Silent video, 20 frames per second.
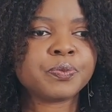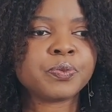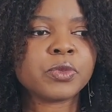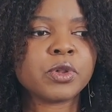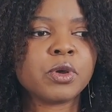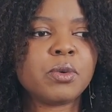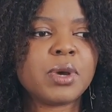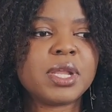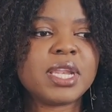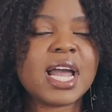
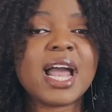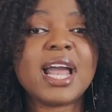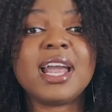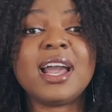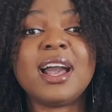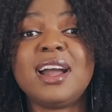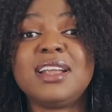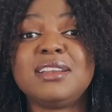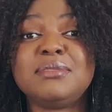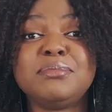When I
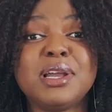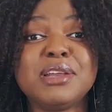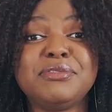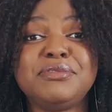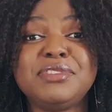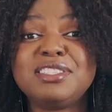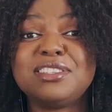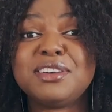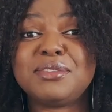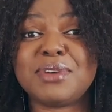had my
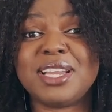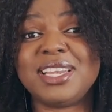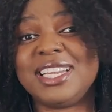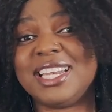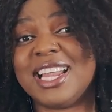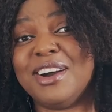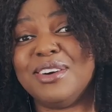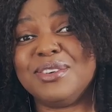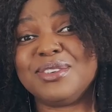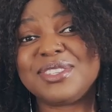visa running
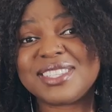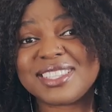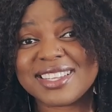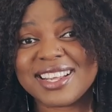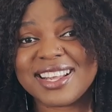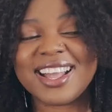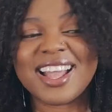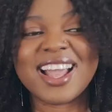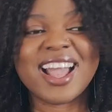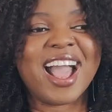out,
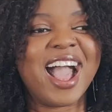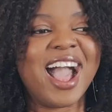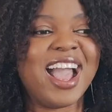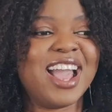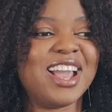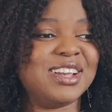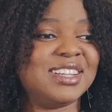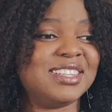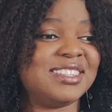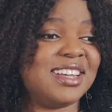
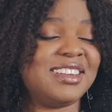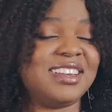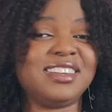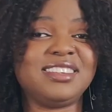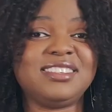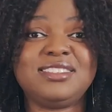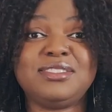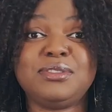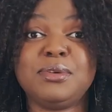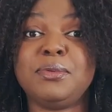I
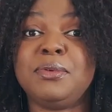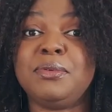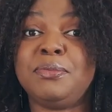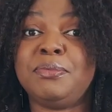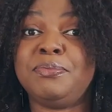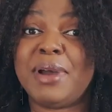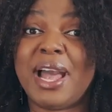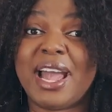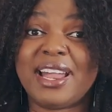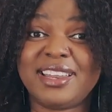started to
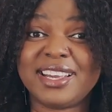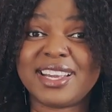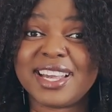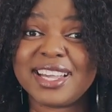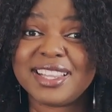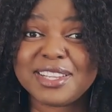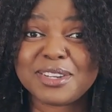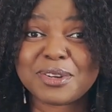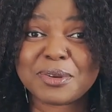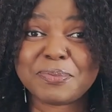panic a
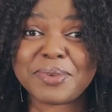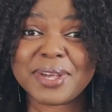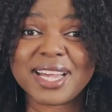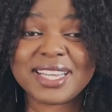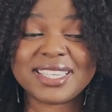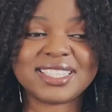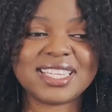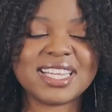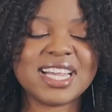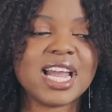little bit.